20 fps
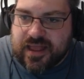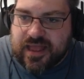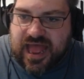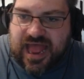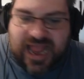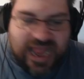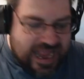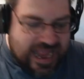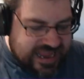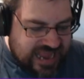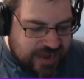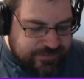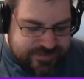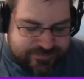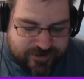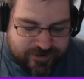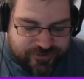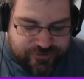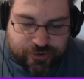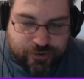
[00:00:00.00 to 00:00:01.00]
I can't be
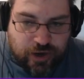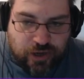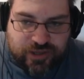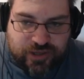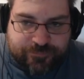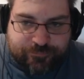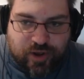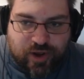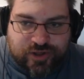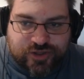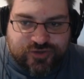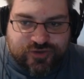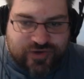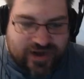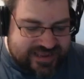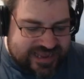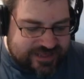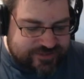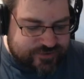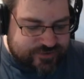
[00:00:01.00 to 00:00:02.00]
bothered doing all the burn strat
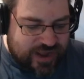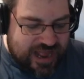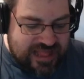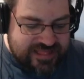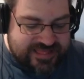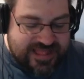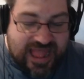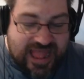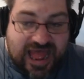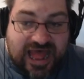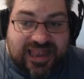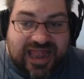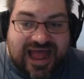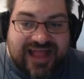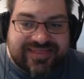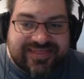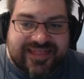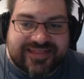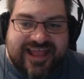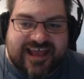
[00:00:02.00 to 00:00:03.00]
again, so I'll
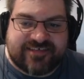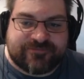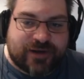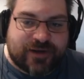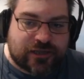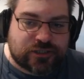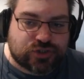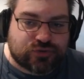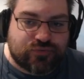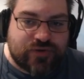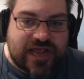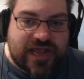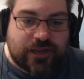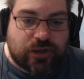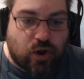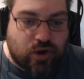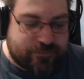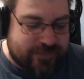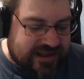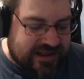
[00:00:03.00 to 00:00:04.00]
add the death, but I'll just
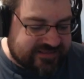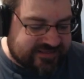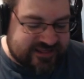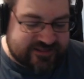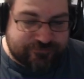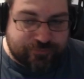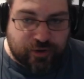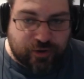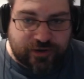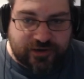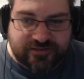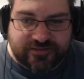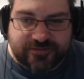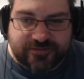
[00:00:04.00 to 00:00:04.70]
reload back to this point.